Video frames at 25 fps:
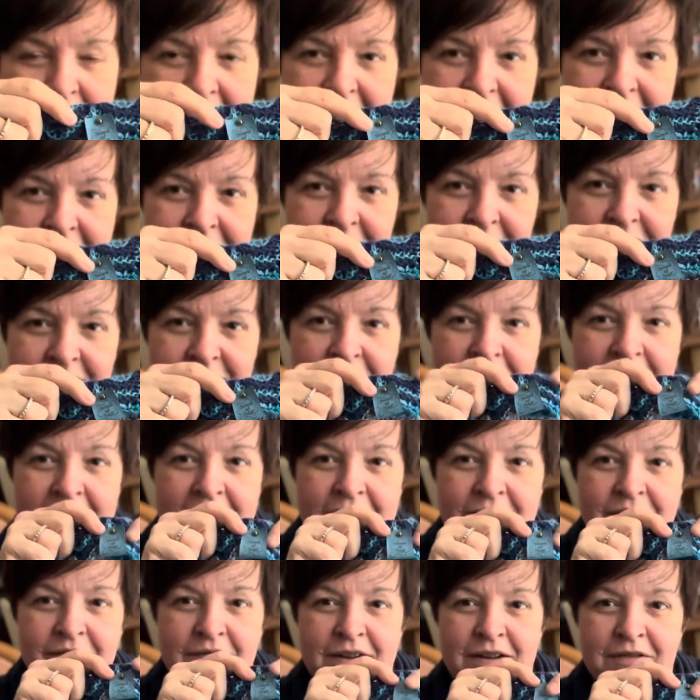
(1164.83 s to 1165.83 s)
And I also
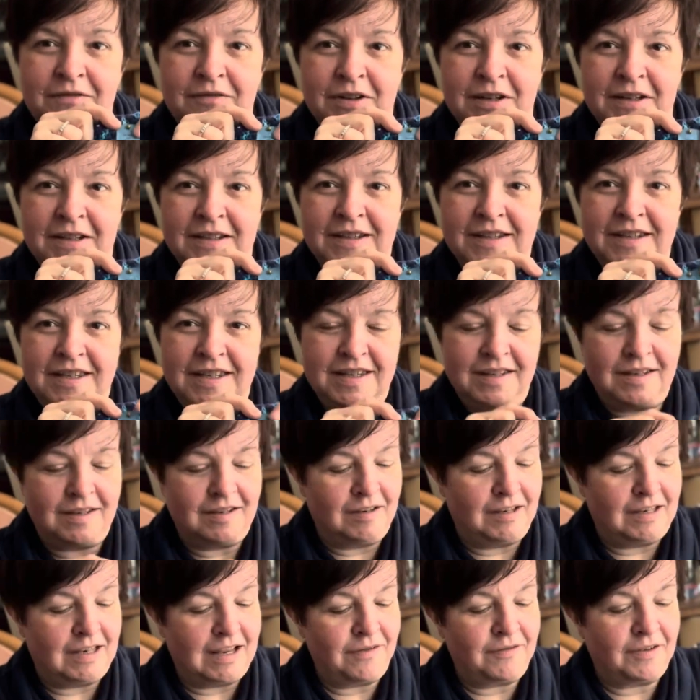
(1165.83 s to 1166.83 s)
love that the
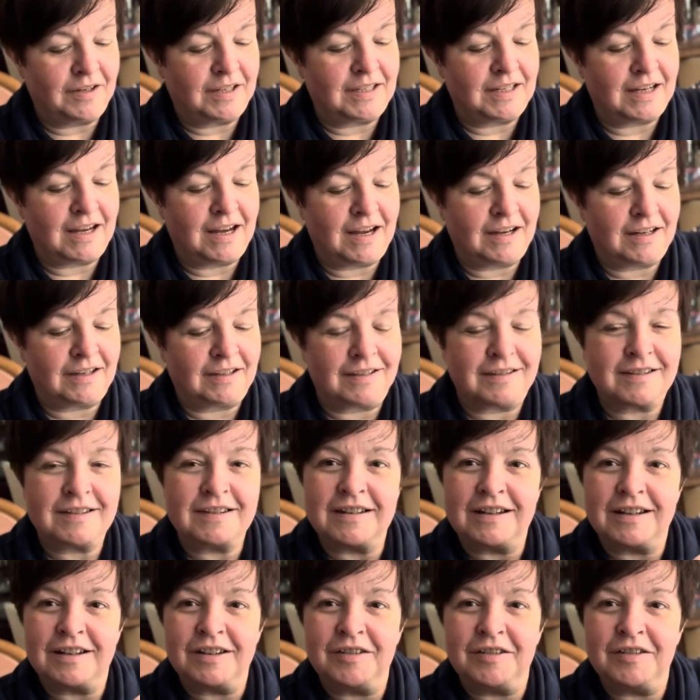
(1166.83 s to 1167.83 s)
leather tag is
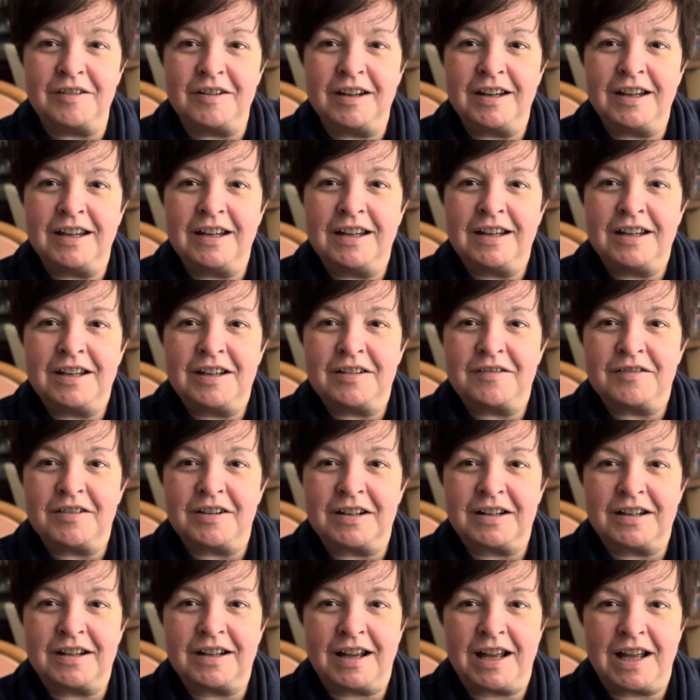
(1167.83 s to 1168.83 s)
in the
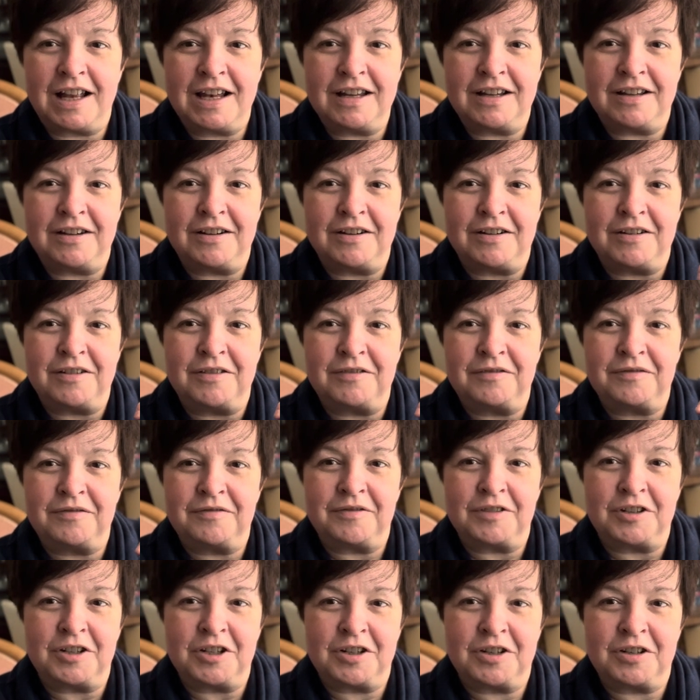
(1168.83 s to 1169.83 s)
color of the
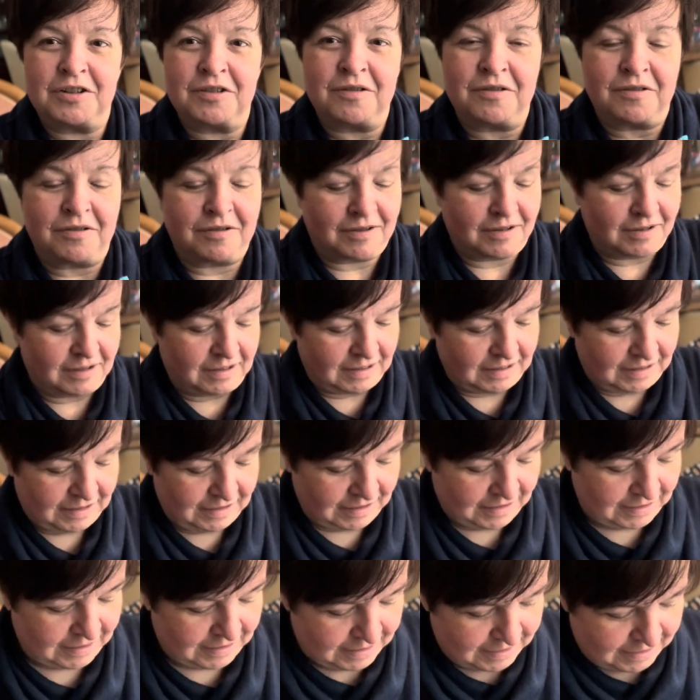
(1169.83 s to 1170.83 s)
shawl.
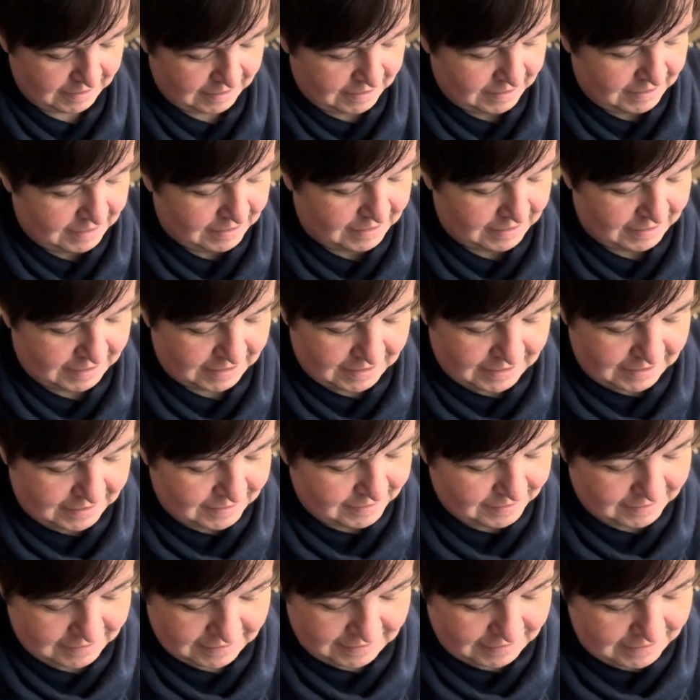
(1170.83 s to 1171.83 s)
And
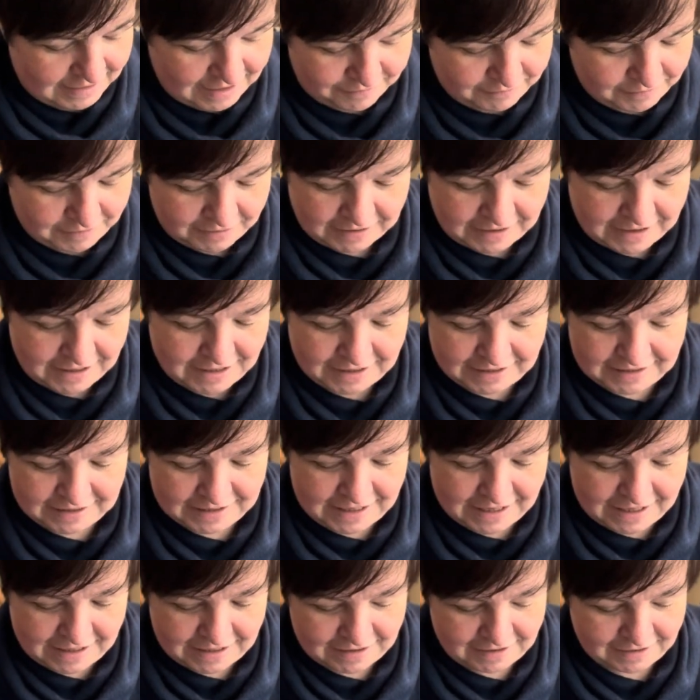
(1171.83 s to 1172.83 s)
yeah, what can I
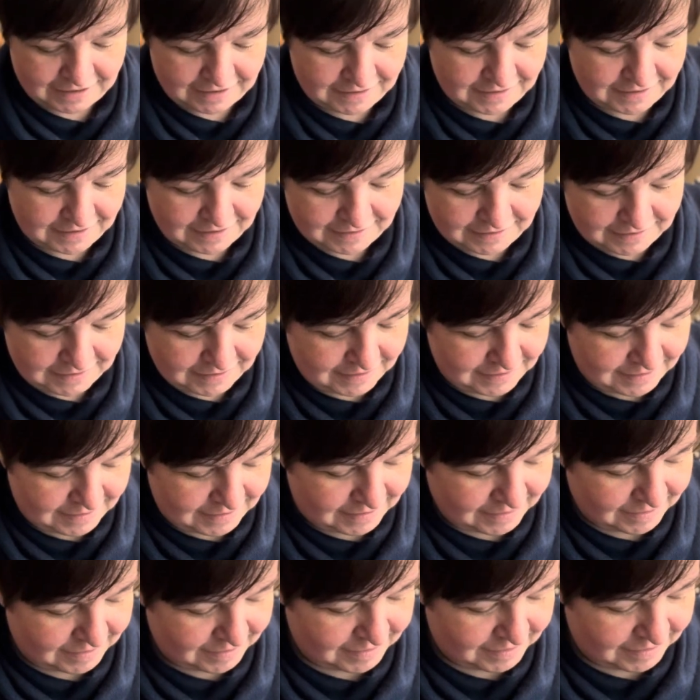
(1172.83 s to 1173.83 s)
say?
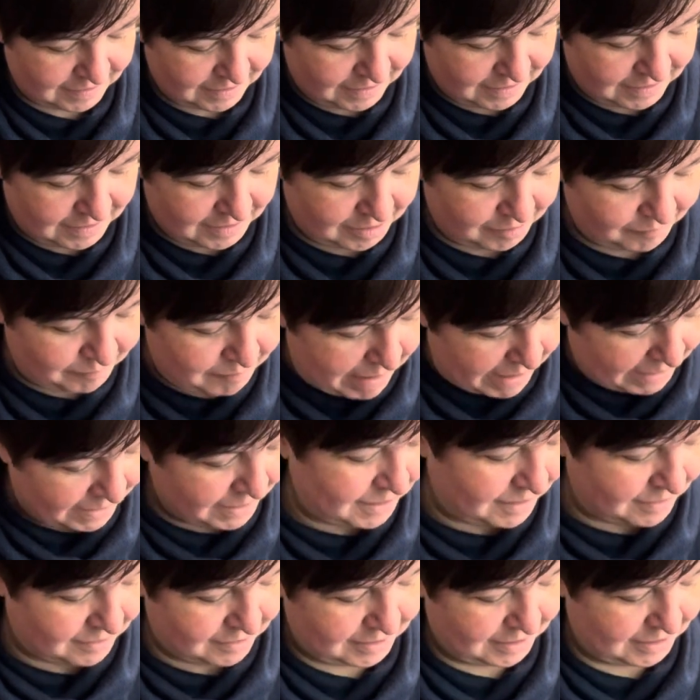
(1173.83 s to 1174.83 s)
It's
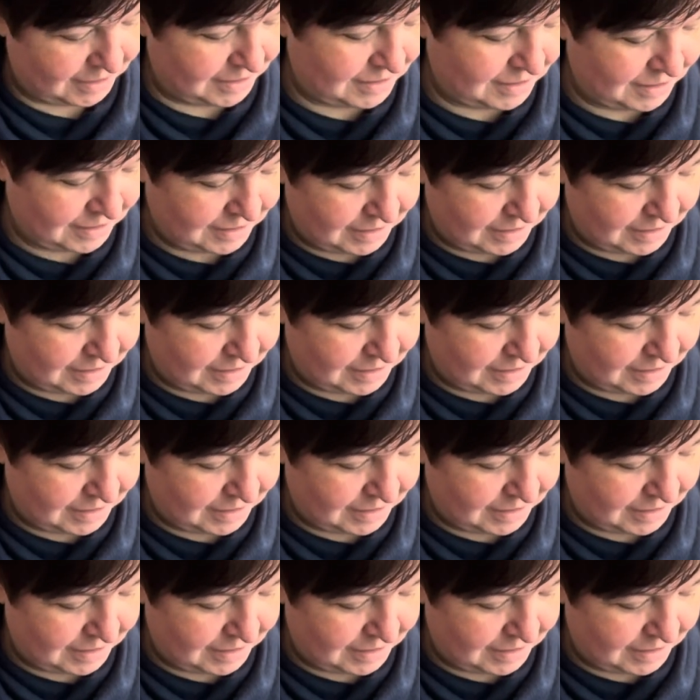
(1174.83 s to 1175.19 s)
immaculate.